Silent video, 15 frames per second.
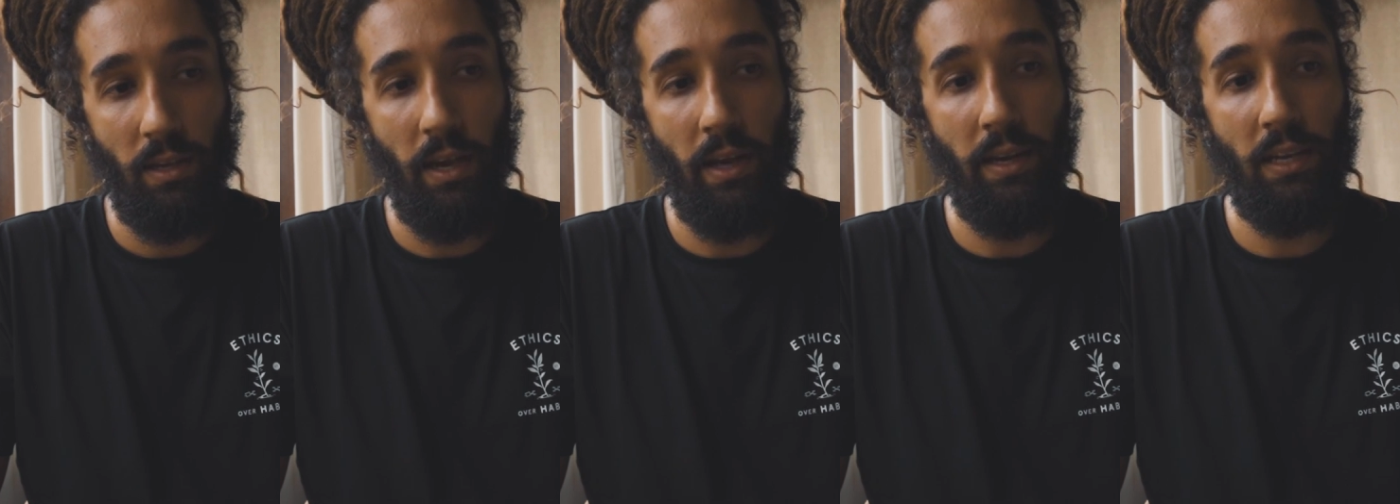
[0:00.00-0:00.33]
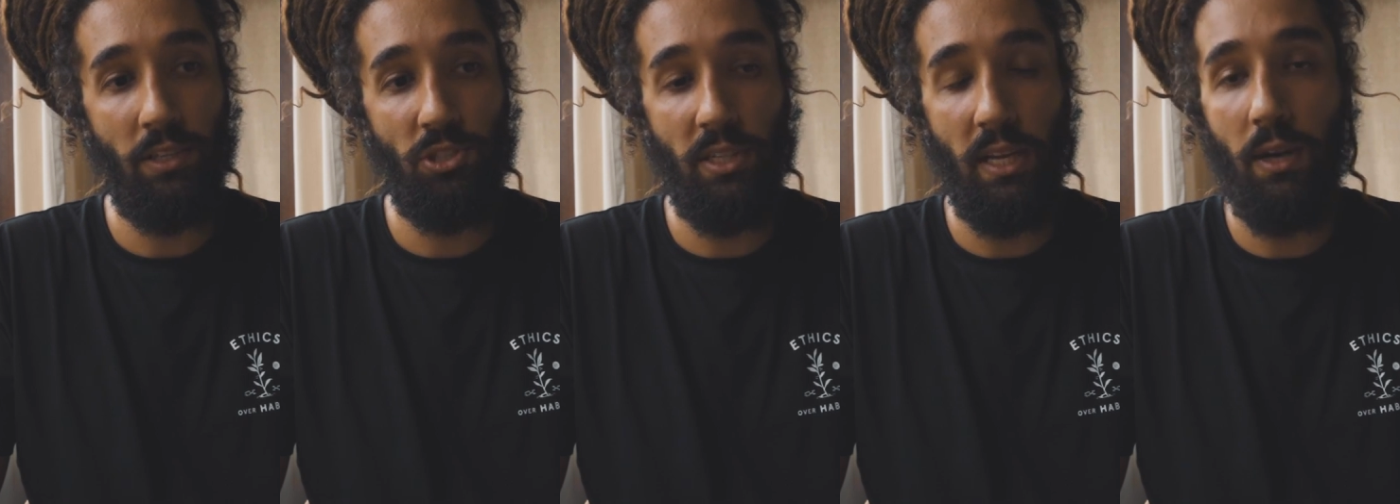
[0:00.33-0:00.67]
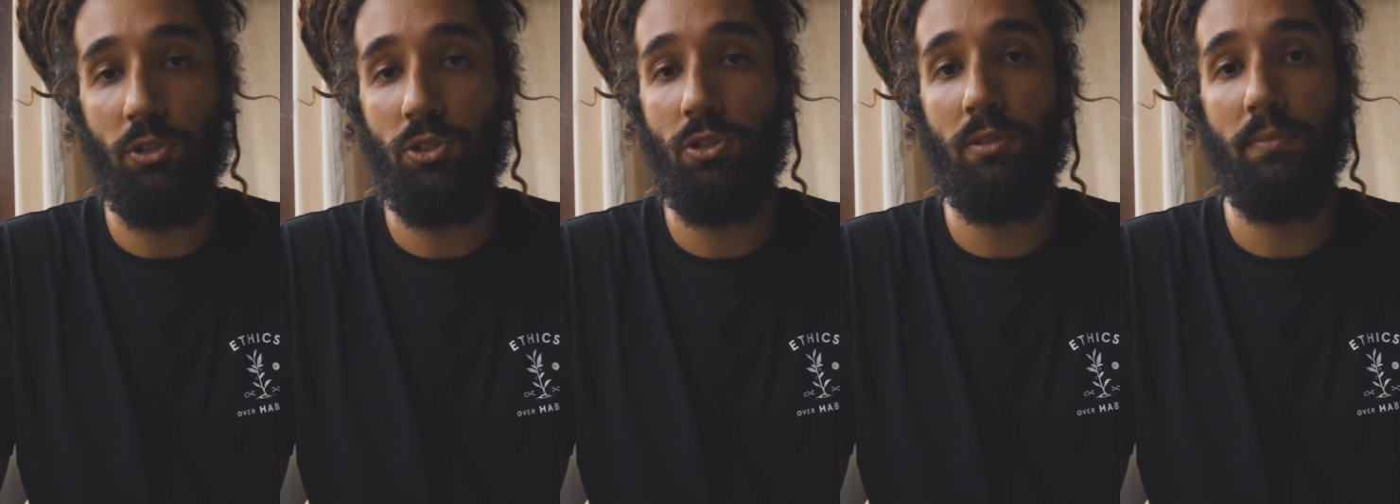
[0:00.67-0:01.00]
And actually, I
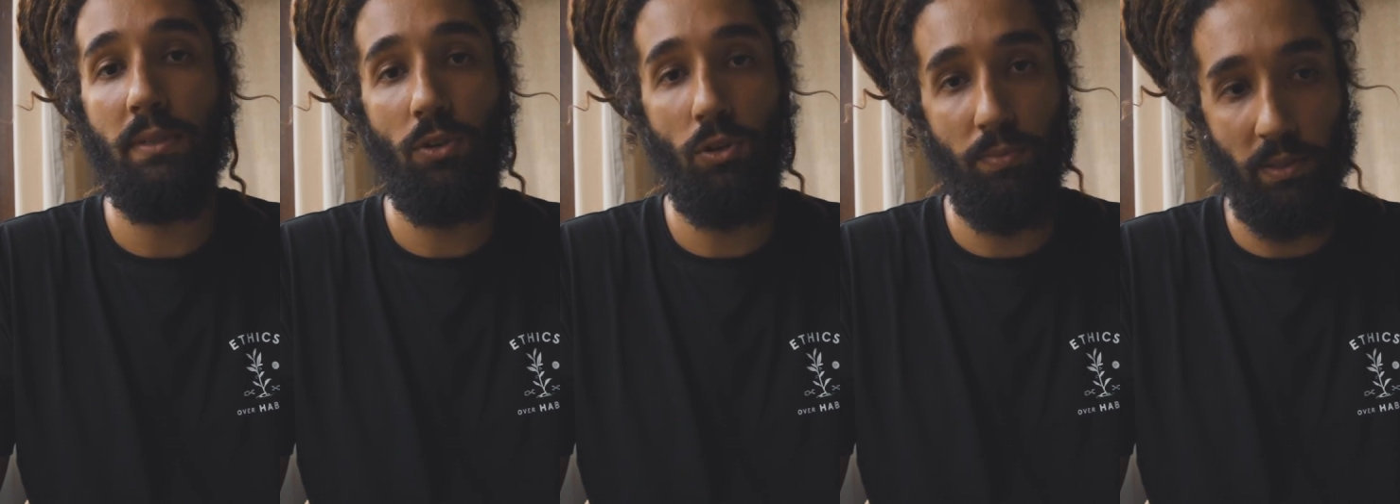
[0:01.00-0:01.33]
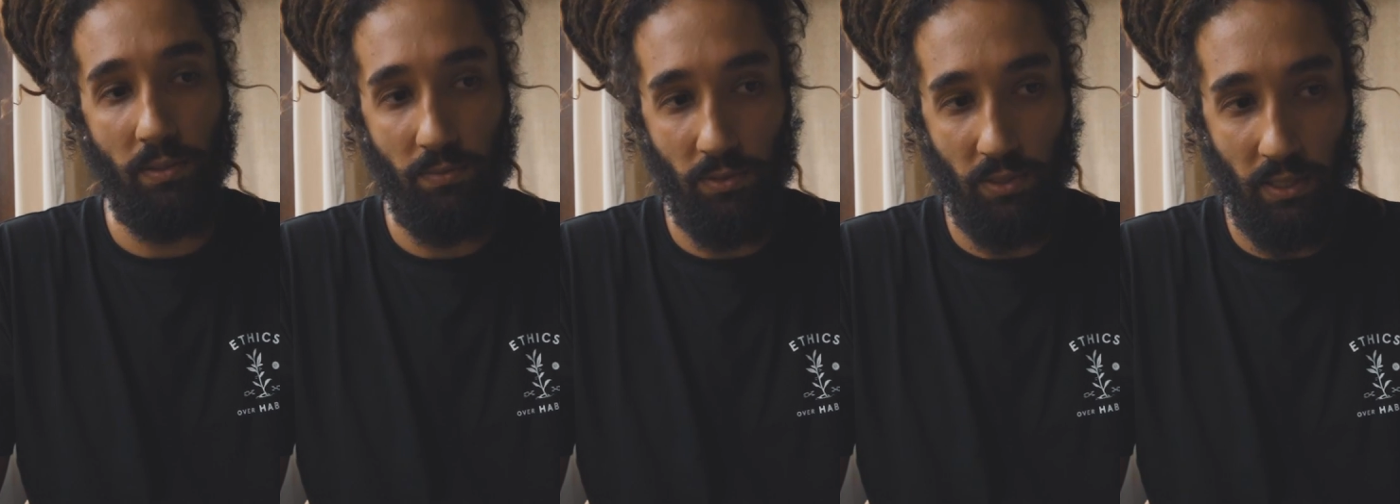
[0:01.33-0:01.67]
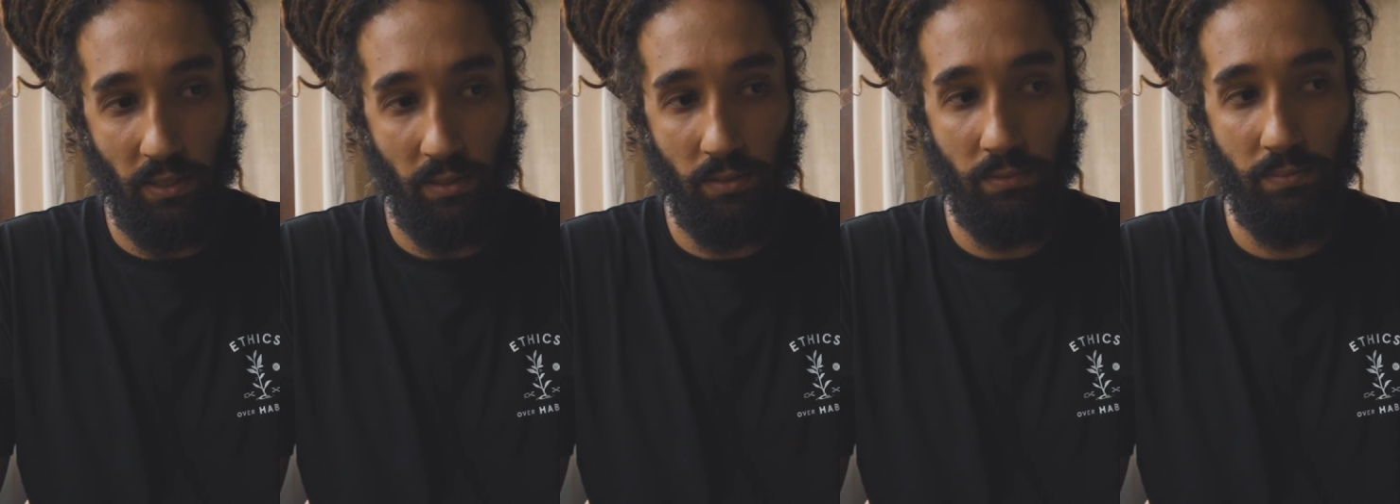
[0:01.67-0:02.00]
shouldn't be hoping for
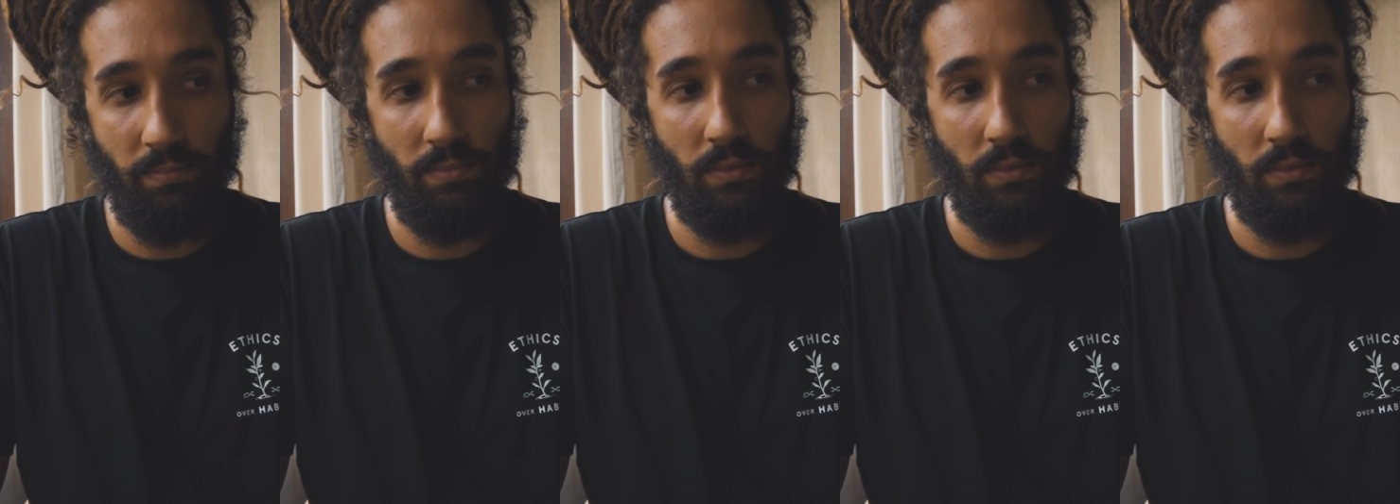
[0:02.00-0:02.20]
that.